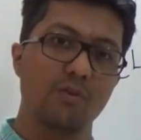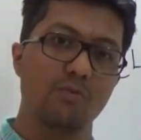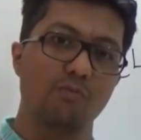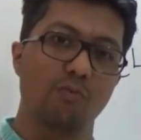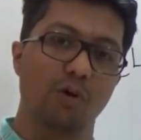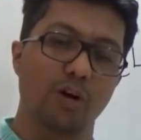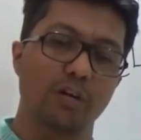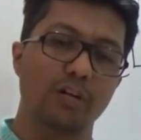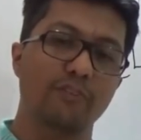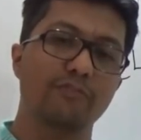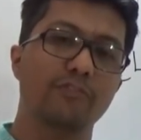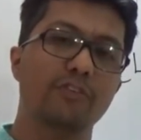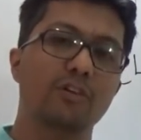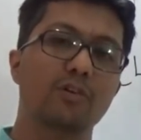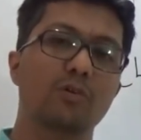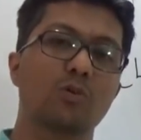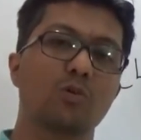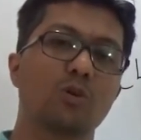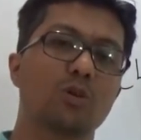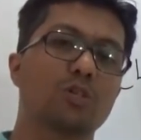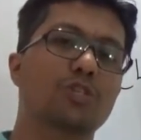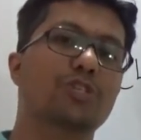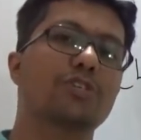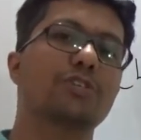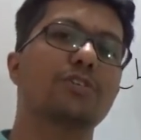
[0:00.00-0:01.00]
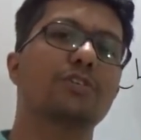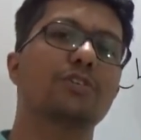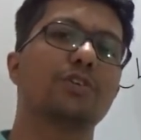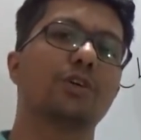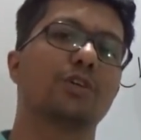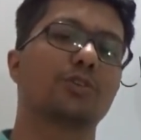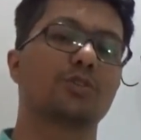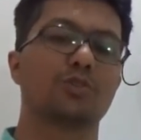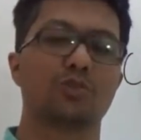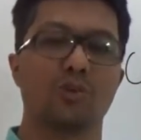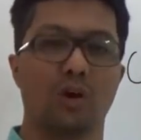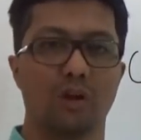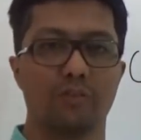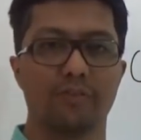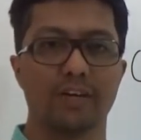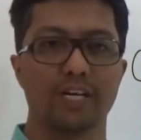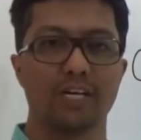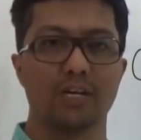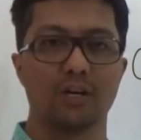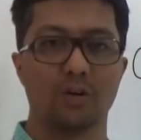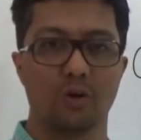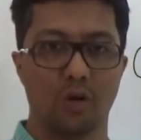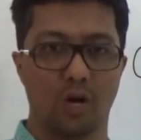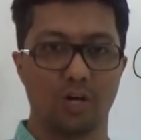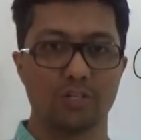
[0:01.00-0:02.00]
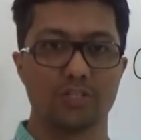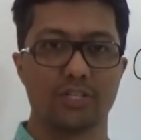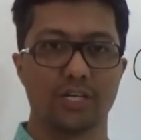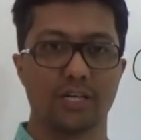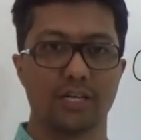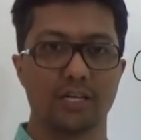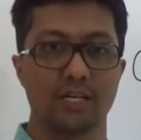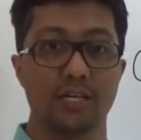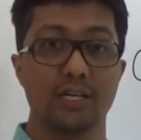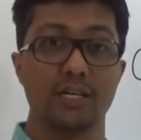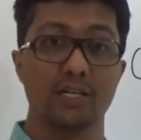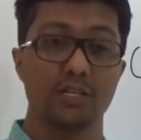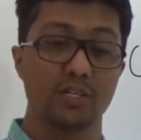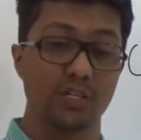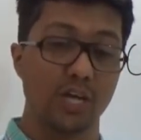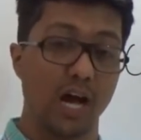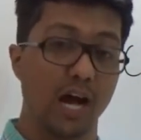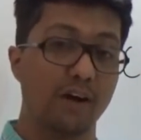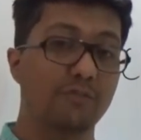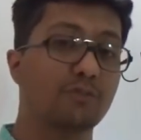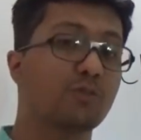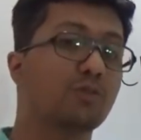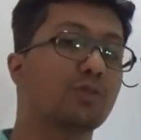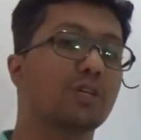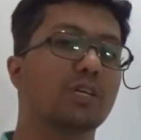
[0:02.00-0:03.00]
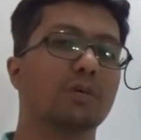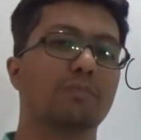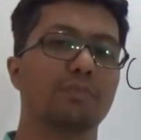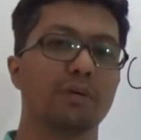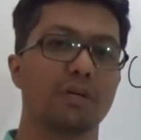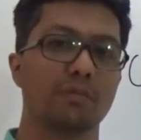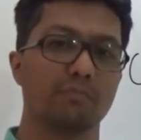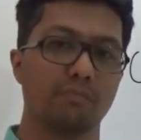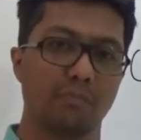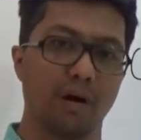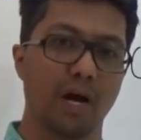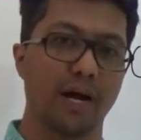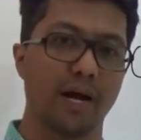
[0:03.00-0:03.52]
Whatever question you are solving in logic, you have to keep in